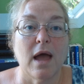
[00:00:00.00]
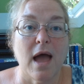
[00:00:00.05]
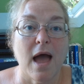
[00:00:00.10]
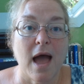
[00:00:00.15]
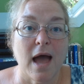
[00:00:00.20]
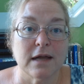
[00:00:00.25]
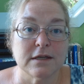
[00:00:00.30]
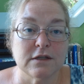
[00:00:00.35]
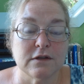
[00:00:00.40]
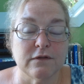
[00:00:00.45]

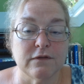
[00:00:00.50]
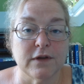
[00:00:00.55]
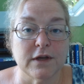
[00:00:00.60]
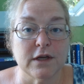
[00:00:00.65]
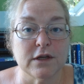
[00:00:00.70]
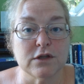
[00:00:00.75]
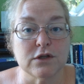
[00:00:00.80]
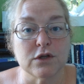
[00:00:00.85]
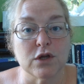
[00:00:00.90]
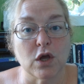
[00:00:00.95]

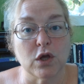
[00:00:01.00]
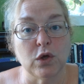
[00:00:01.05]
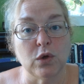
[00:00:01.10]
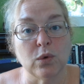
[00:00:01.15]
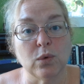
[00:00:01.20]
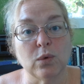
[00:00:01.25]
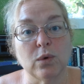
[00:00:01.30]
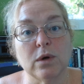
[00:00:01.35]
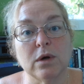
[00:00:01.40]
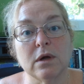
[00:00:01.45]
activates
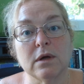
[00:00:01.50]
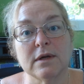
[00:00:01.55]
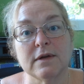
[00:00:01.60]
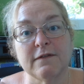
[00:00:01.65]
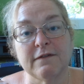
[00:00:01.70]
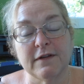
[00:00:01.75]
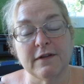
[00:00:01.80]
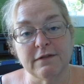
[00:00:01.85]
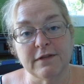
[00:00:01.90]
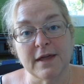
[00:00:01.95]
your
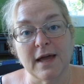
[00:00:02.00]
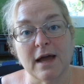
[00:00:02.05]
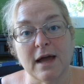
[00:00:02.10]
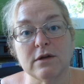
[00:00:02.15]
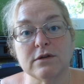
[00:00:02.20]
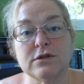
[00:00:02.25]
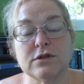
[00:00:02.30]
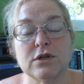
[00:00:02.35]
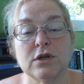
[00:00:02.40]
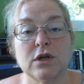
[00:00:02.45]
fifth
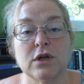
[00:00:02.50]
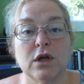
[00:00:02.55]
house,